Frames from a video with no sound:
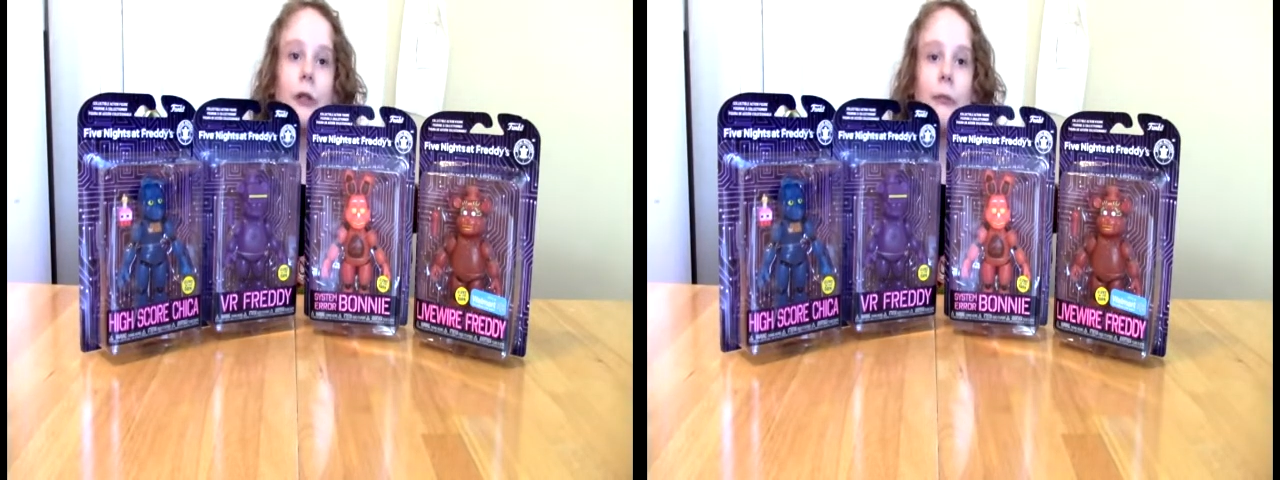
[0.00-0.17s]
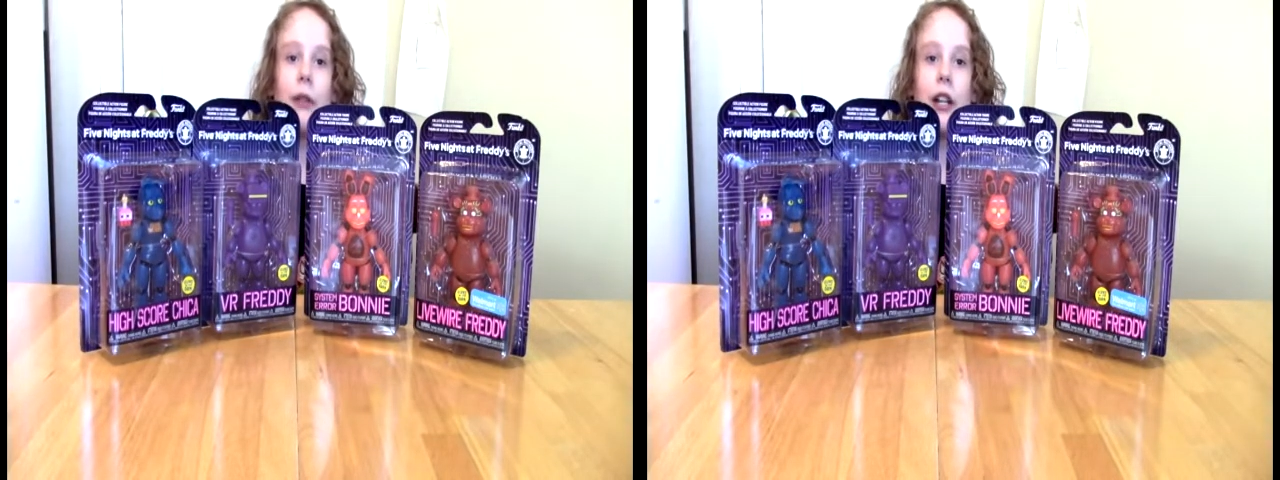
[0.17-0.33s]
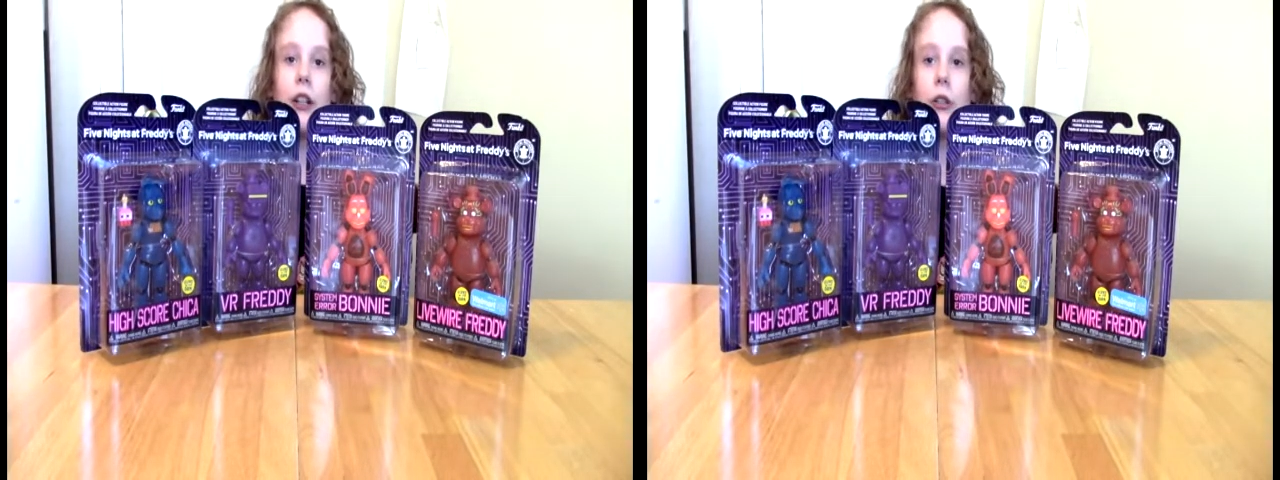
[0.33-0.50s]

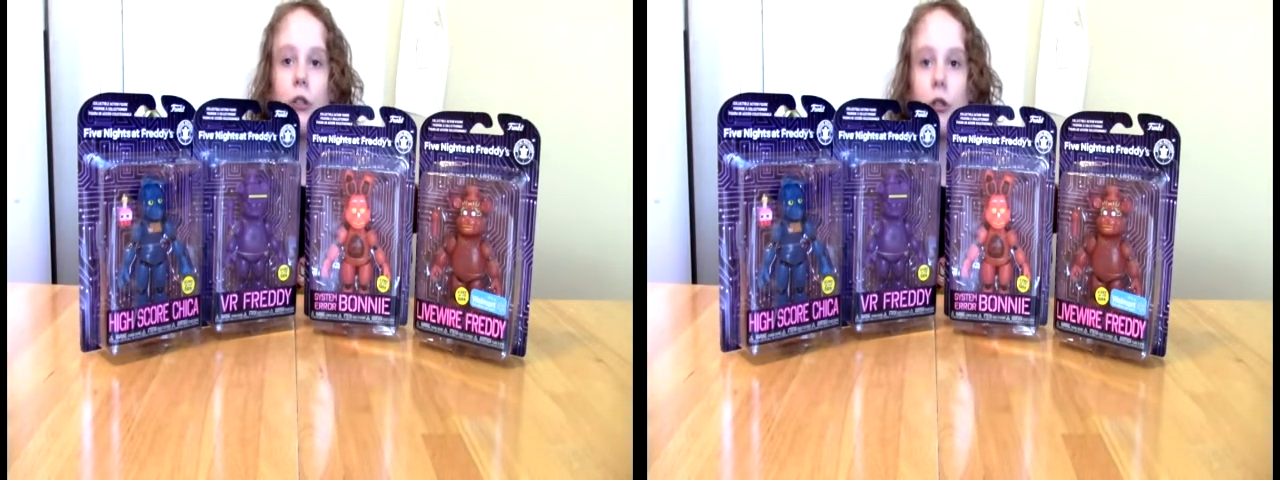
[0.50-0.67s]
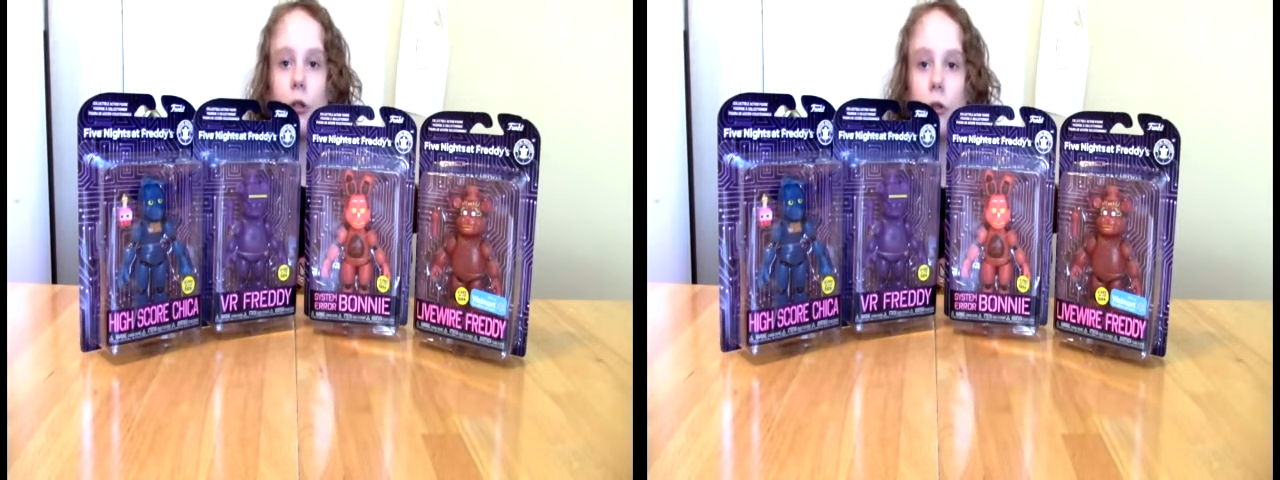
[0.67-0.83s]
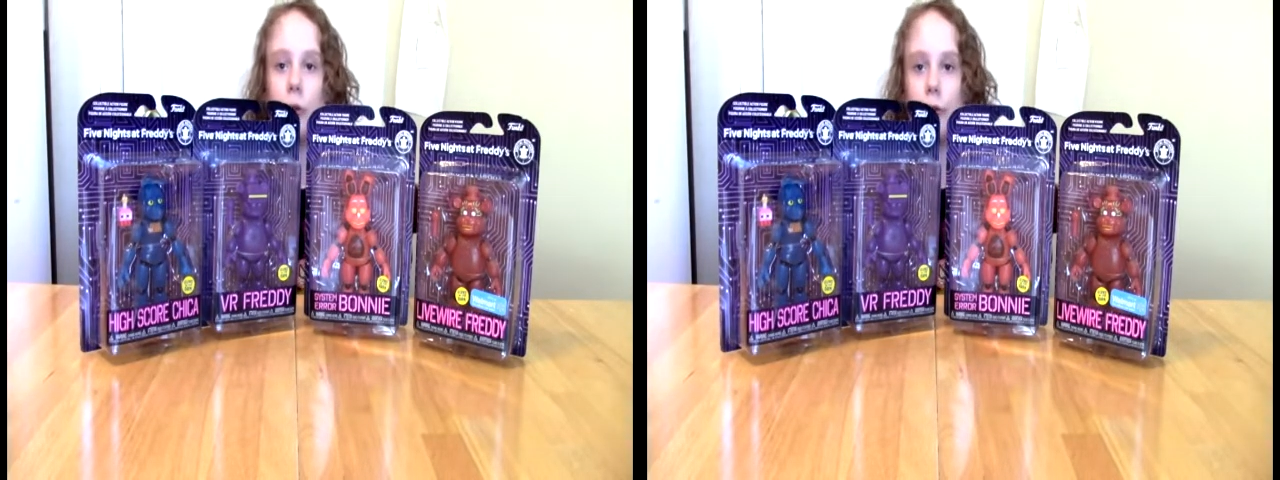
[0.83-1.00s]
Mangle
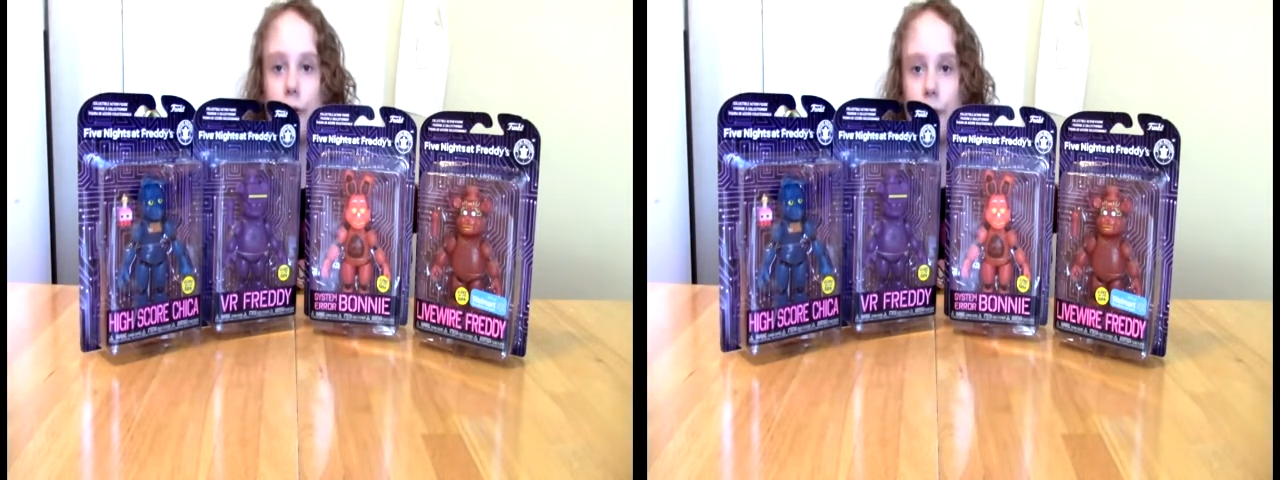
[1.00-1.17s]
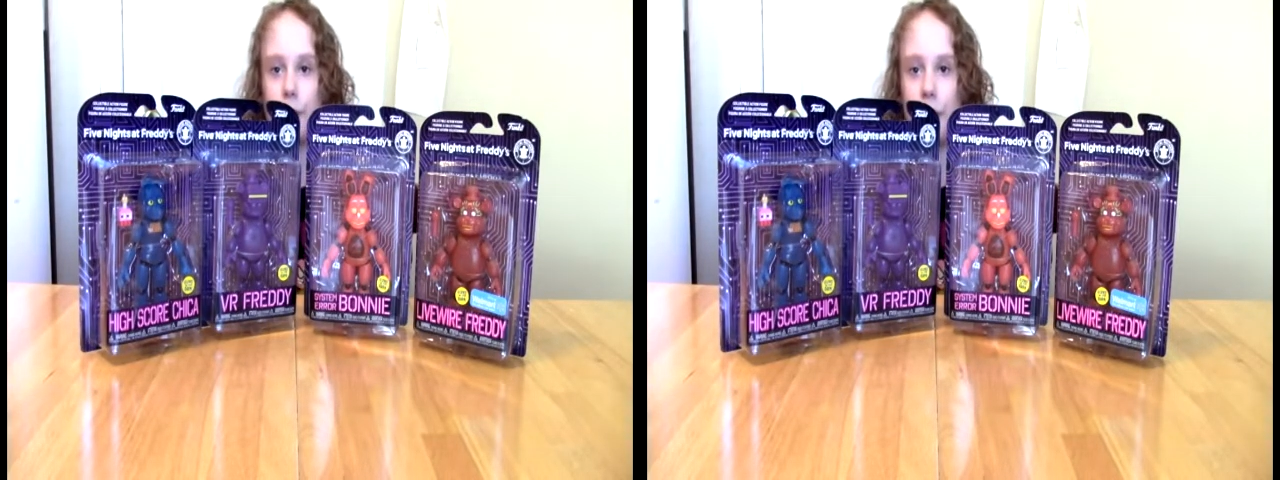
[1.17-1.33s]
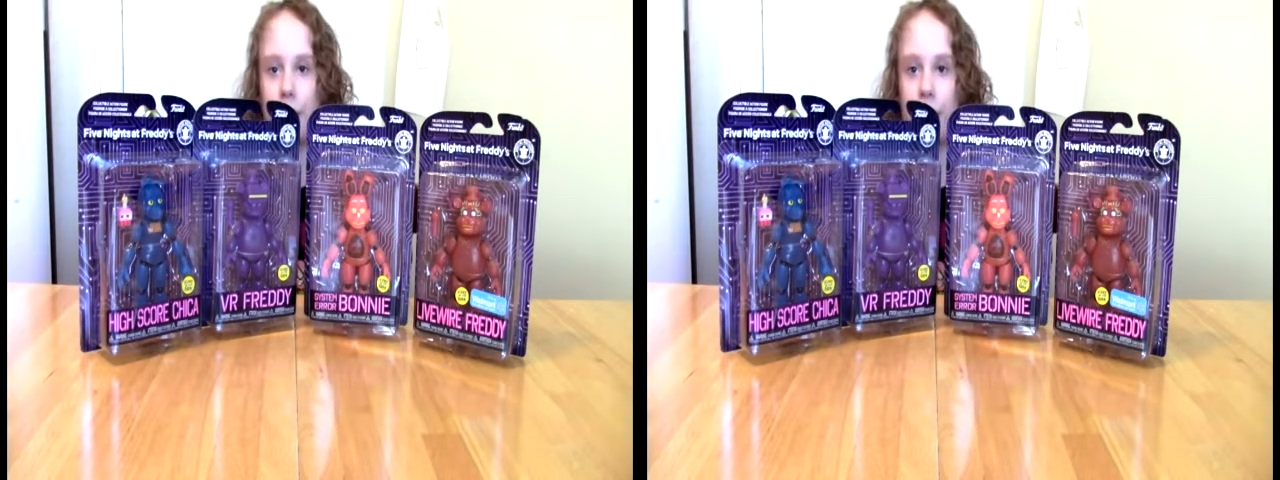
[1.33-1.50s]
or Golden
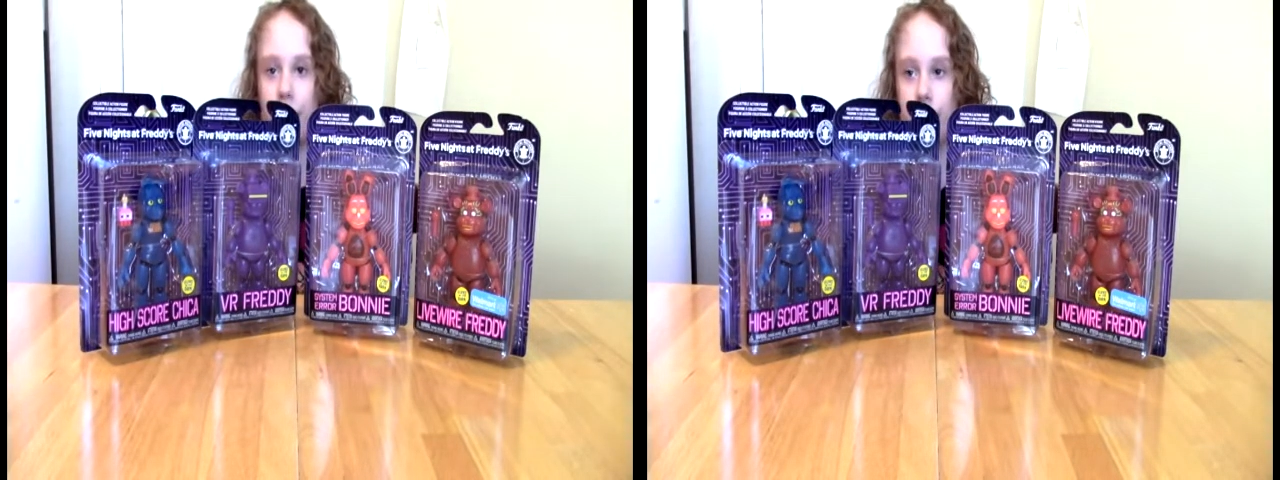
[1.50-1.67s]
Freddy.